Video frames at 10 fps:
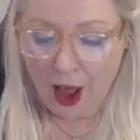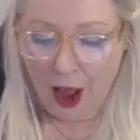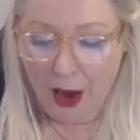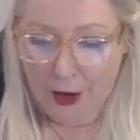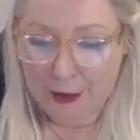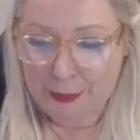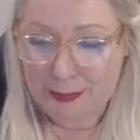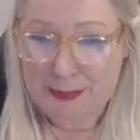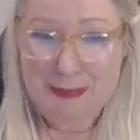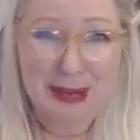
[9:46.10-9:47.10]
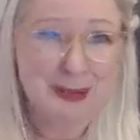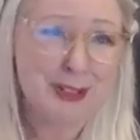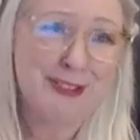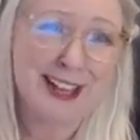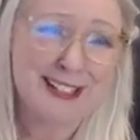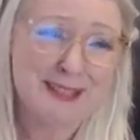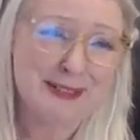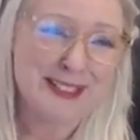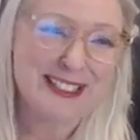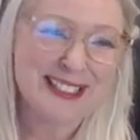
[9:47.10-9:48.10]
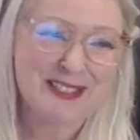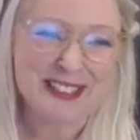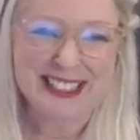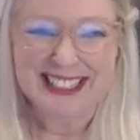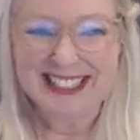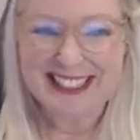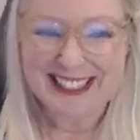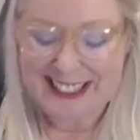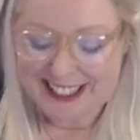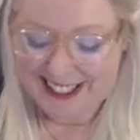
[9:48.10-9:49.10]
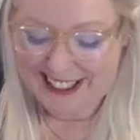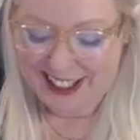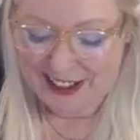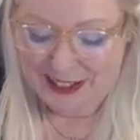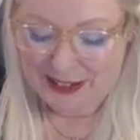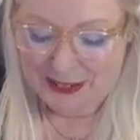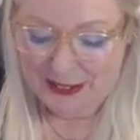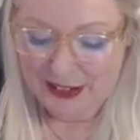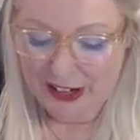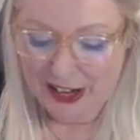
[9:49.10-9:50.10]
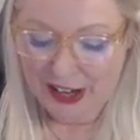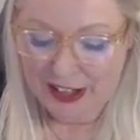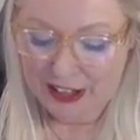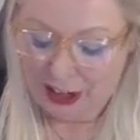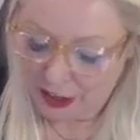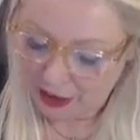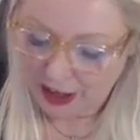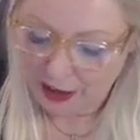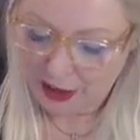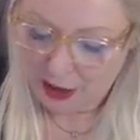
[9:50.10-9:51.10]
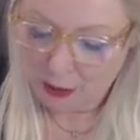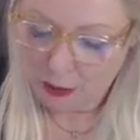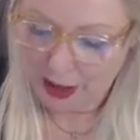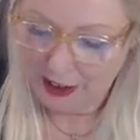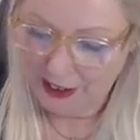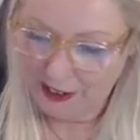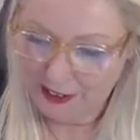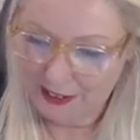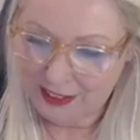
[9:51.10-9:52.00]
Maybe you've had similar experience. So another area where